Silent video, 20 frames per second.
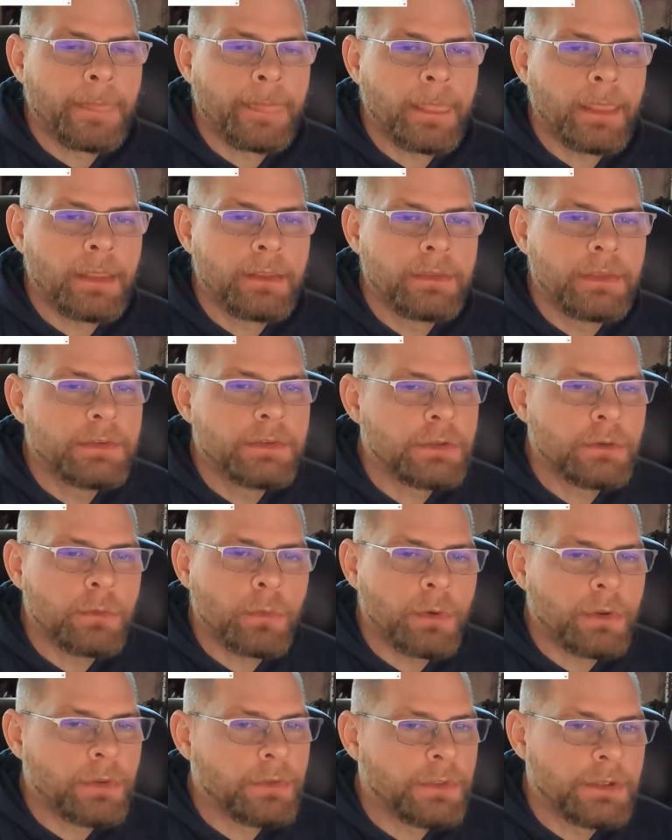This is
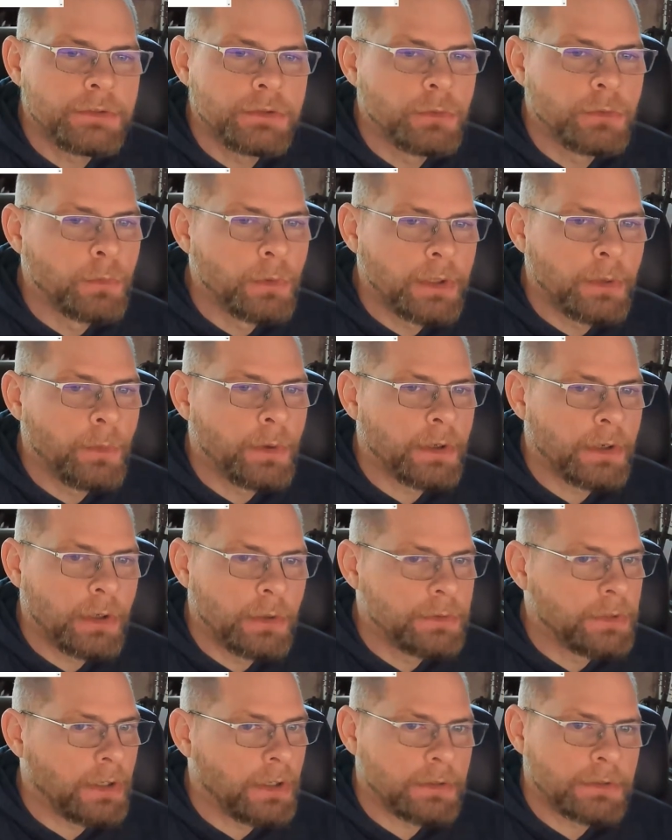one of the things you really want to go
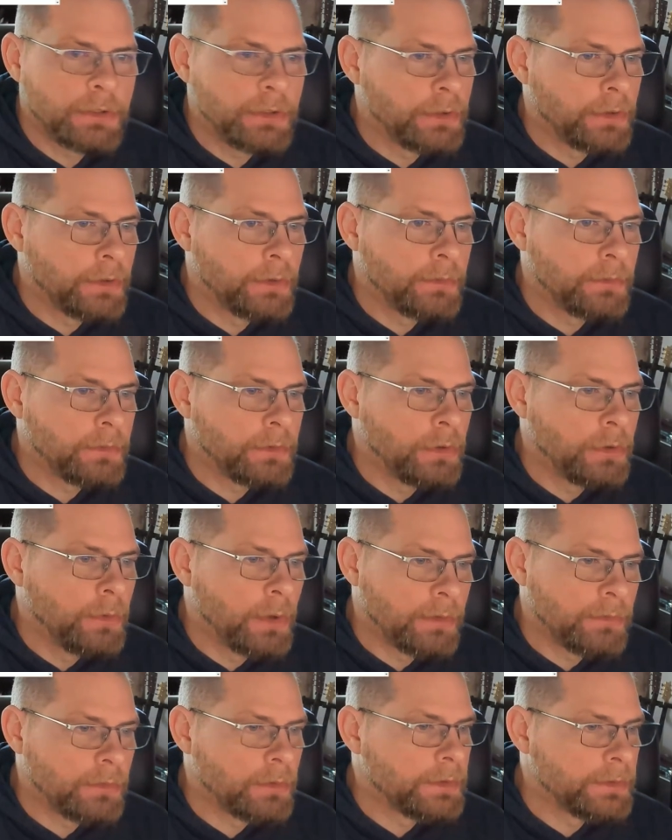talk to
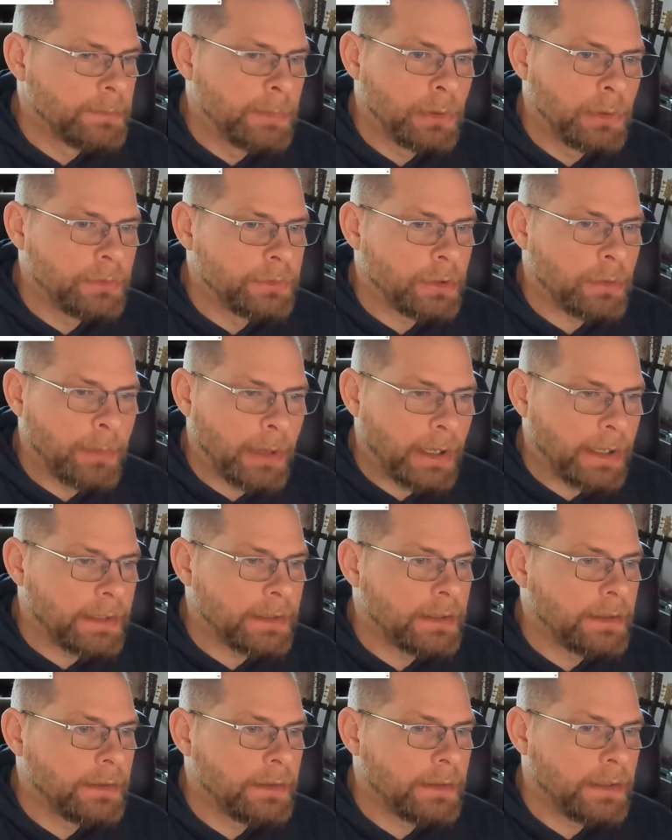whoever is building your
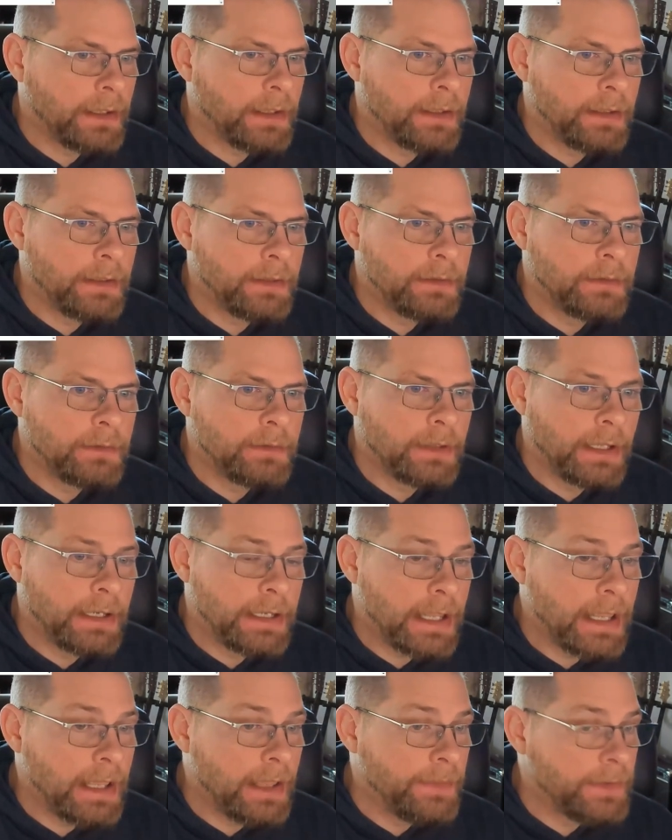bike. And
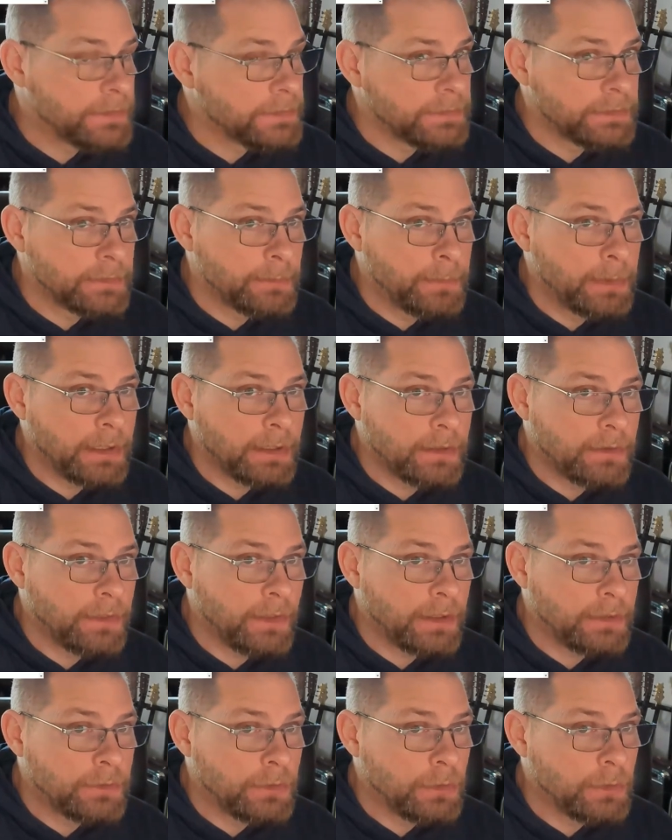again, this is a big
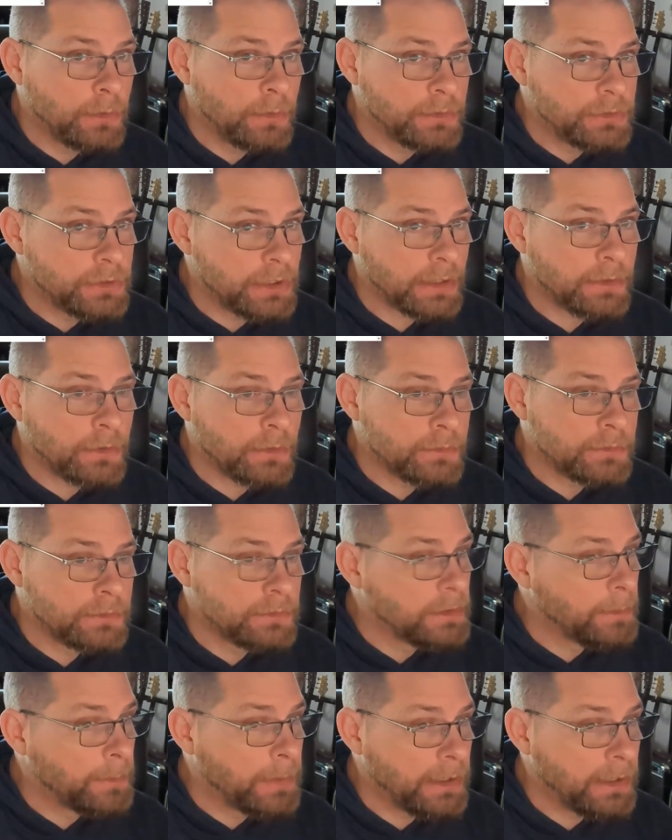thing too. Injectors,
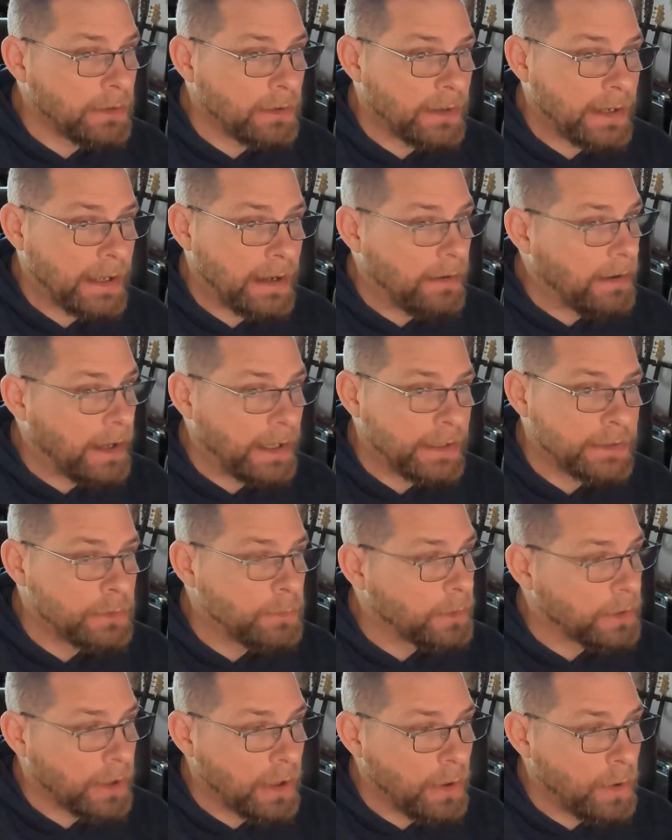depending on how high you
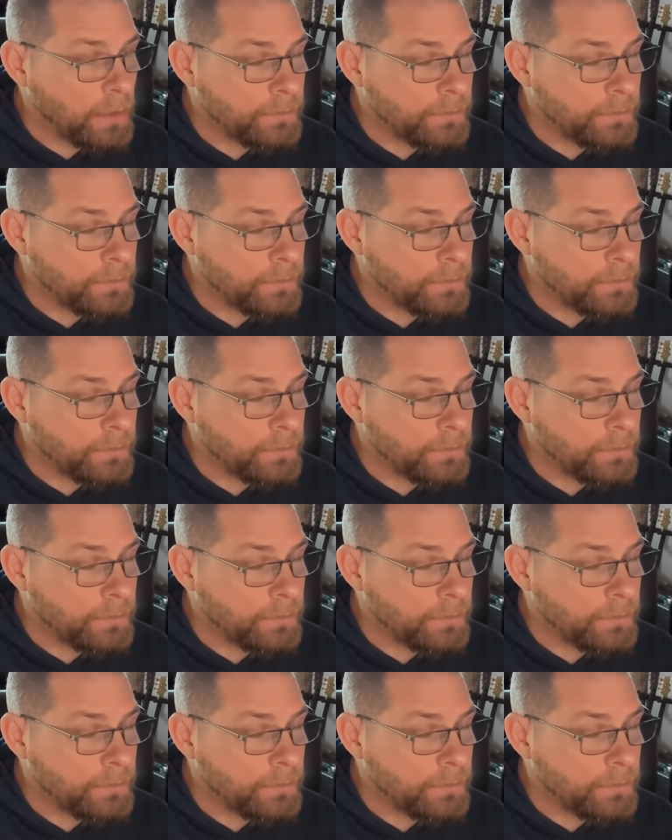want to go.